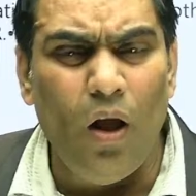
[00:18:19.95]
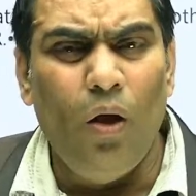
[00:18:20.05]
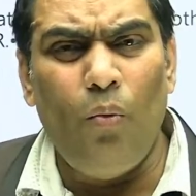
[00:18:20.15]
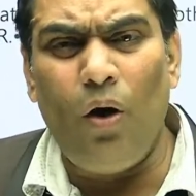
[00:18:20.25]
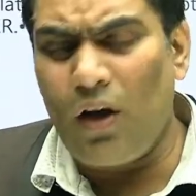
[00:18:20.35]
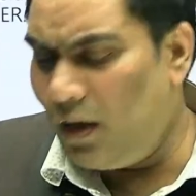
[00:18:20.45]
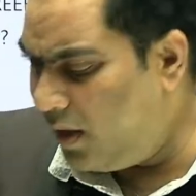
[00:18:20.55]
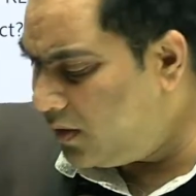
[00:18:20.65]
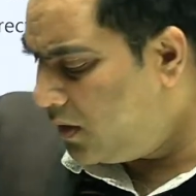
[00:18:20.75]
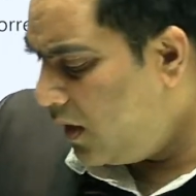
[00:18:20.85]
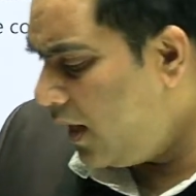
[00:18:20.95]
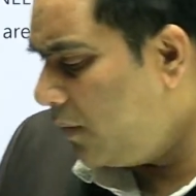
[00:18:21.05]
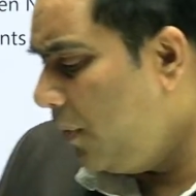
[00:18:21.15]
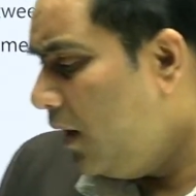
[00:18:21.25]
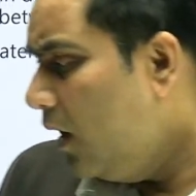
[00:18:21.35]
What it is? Let
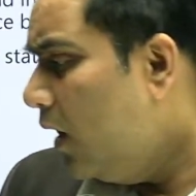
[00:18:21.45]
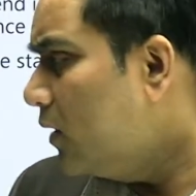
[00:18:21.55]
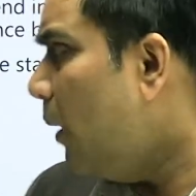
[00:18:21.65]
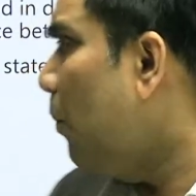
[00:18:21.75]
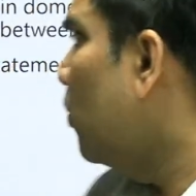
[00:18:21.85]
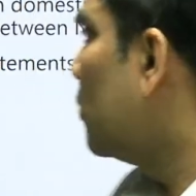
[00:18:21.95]
me suppose